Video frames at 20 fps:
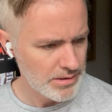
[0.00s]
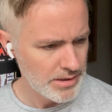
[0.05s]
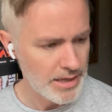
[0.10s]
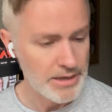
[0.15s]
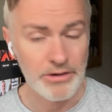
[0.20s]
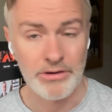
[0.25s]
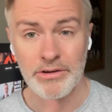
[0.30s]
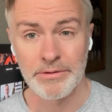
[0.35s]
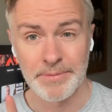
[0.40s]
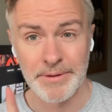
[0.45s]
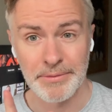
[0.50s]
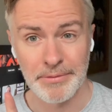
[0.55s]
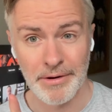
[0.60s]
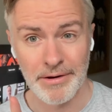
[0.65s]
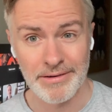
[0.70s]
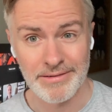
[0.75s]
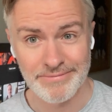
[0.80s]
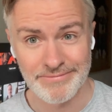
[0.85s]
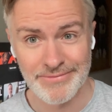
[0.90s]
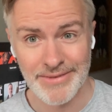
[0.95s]
I could be
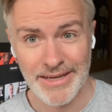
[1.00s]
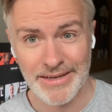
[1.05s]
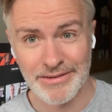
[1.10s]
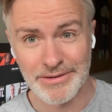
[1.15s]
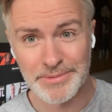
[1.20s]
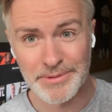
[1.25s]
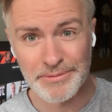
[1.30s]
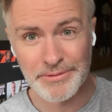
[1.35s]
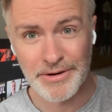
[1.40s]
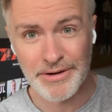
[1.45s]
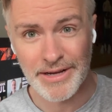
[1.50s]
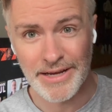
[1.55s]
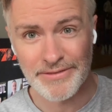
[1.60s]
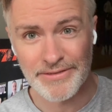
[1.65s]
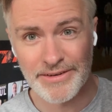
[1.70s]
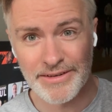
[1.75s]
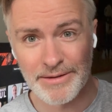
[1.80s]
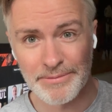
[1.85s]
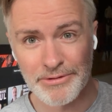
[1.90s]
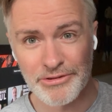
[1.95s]
wrong. I could be wrong. I
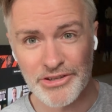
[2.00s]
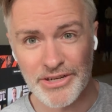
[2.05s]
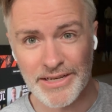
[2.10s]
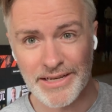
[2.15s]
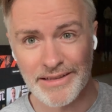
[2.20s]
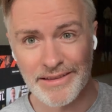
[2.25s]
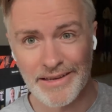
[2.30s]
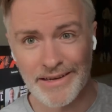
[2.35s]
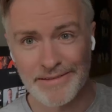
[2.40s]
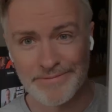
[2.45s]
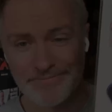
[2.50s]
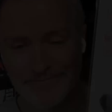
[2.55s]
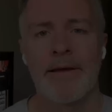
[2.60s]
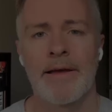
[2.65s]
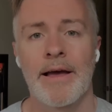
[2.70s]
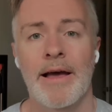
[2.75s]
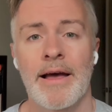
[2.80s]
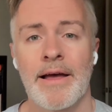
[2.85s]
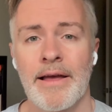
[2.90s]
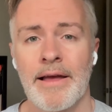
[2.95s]
have to double check on that.
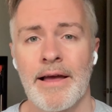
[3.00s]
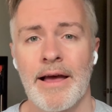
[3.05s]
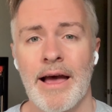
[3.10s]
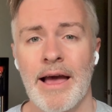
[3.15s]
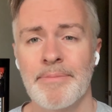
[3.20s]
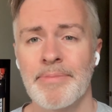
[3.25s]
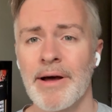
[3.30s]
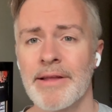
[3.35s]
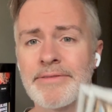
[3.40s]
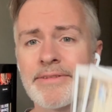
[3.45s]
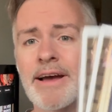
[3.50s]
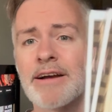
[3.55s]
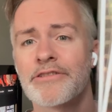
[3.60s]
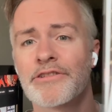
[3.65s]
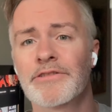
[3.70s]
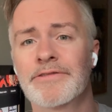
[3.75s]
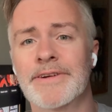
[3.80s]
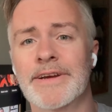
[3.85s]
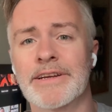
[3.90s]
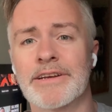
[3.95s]
I bought
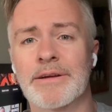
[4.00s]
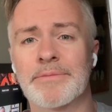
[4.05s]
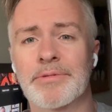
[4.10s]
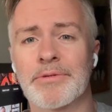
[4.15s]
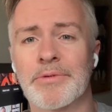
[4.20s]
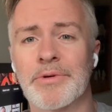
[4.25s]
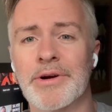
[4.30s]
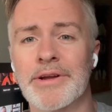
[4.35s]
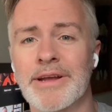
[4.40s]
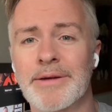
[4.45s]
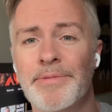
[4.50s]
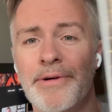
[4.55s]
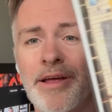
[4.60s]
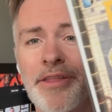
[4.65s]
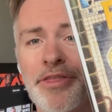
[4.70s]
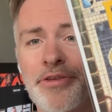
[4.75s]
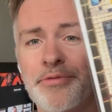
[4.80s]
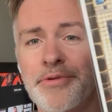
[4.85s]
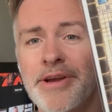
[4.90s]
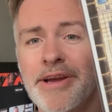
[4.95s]
Dr. Fate number one. I bought three